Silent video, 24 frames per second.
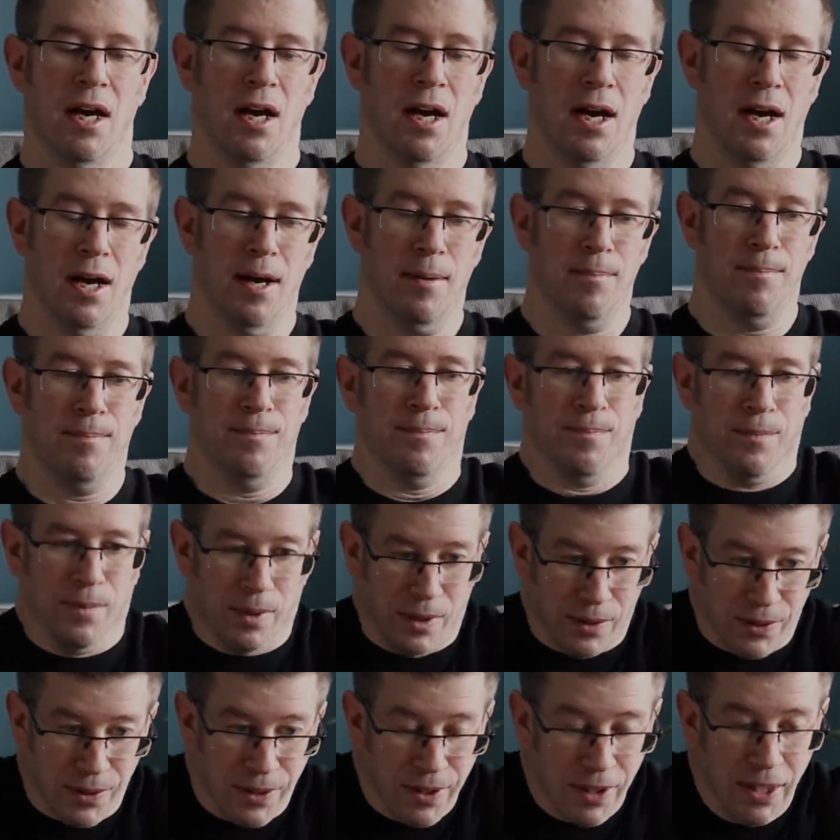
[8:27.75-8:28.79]
Um,
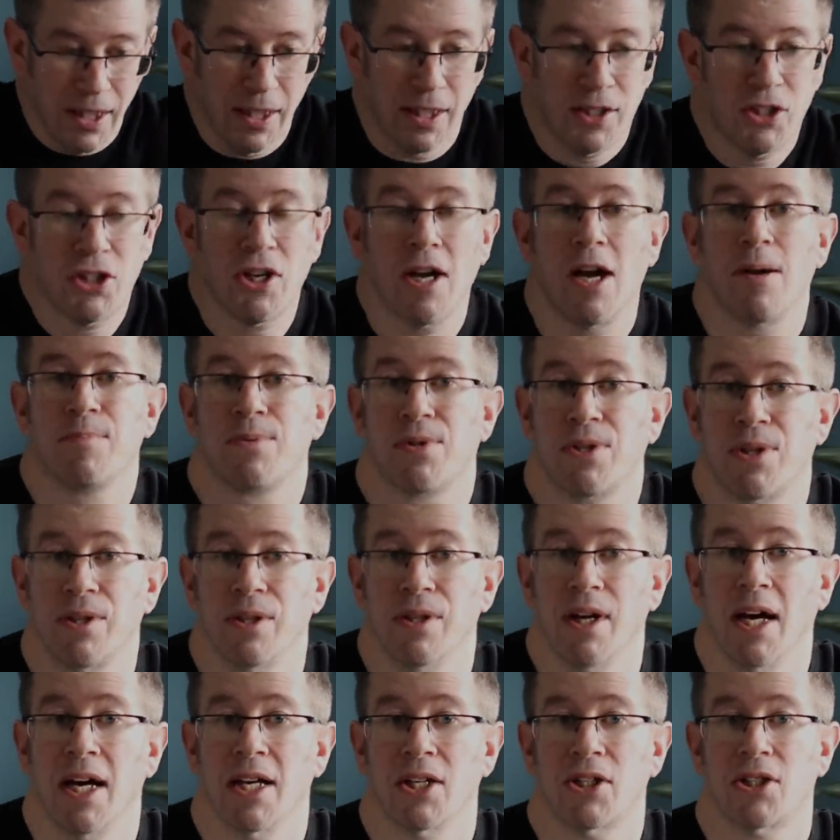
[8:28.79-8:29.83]
the chaps
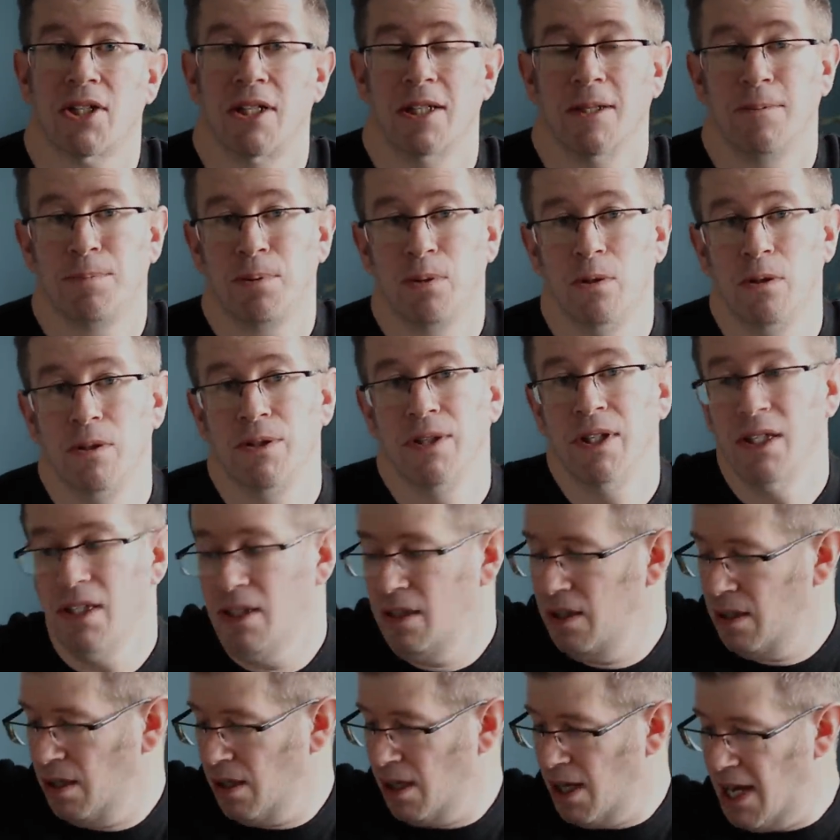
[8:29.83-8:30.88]
that actually put
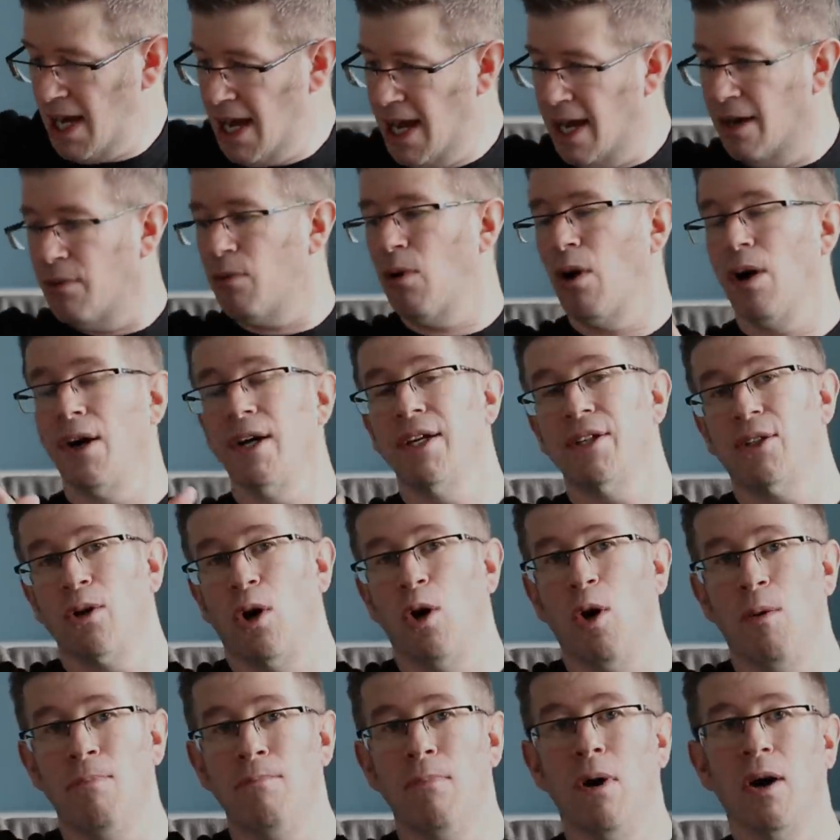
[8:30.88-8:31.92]
the uh, air ride
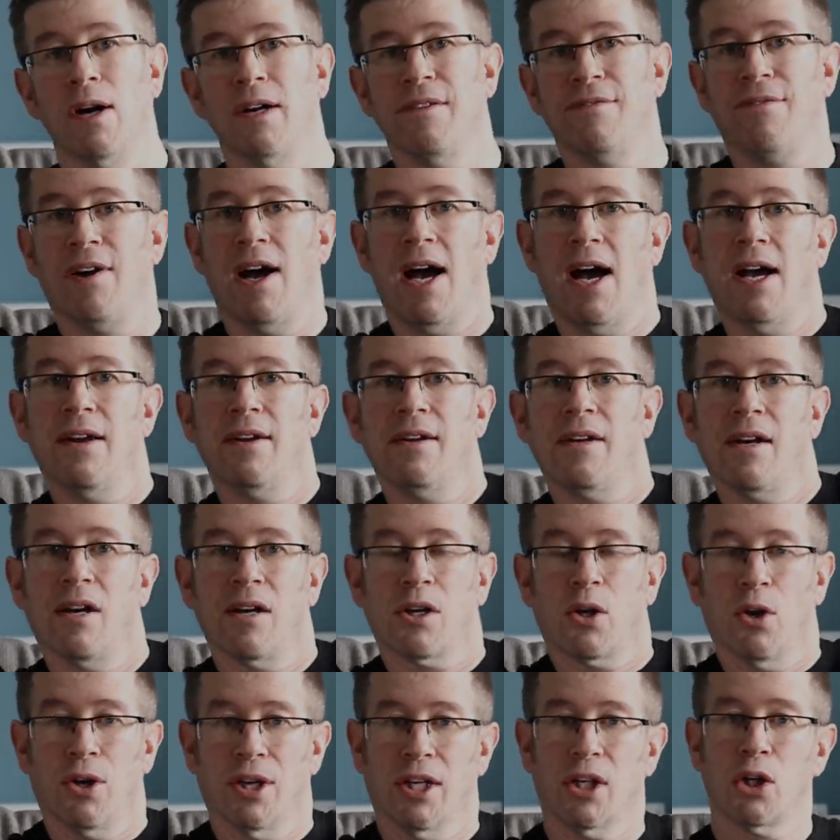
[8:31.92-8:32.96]
on my van,
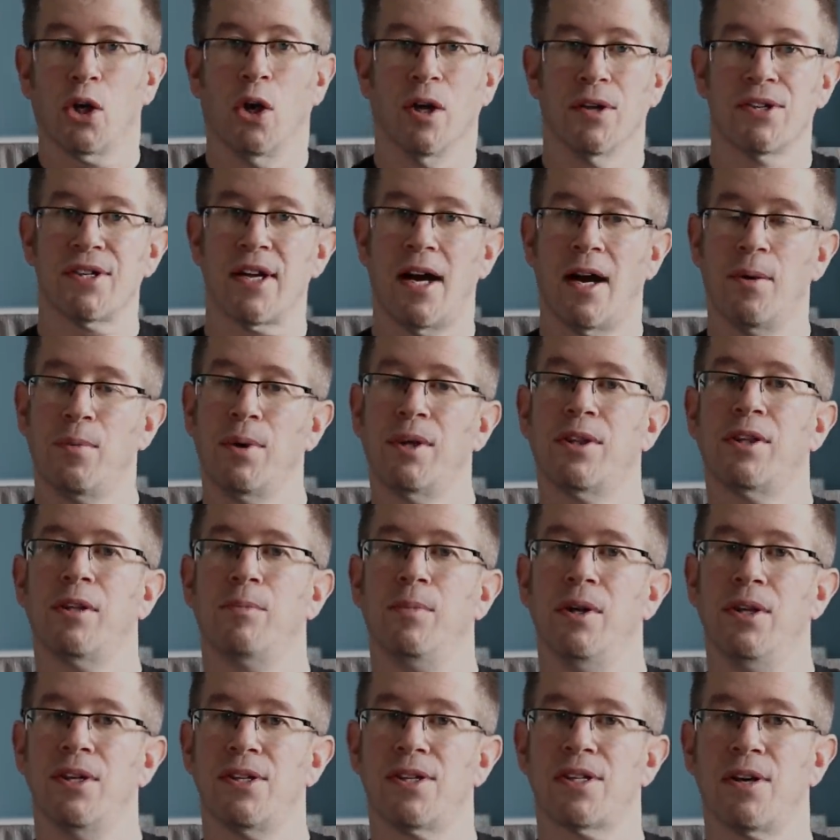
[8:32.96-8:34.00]
I got in contact with
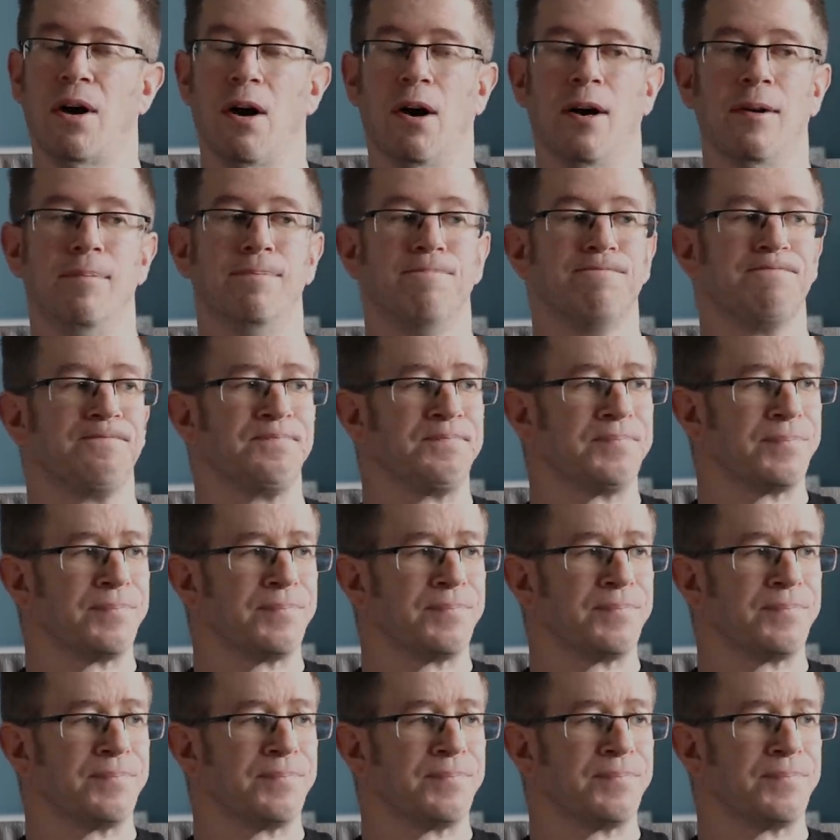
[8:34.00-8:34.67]
them at the time